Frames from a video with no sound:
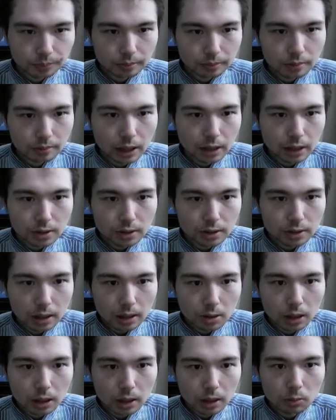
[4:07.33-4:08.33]
At the same
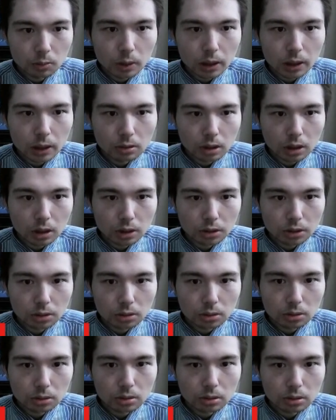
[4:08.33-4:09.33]
time, when you
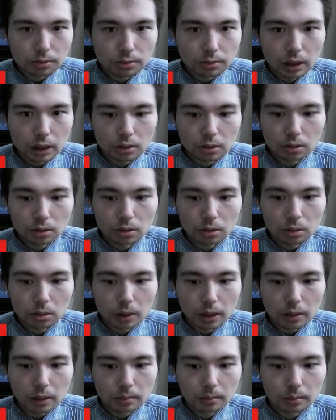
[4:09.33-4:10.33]
castle, you defend your
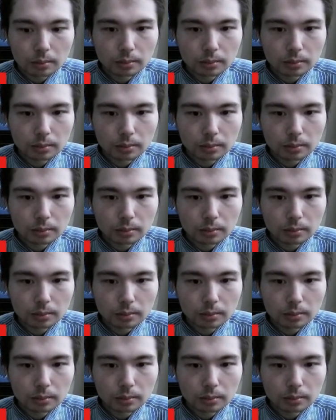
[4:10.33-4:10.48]
queen.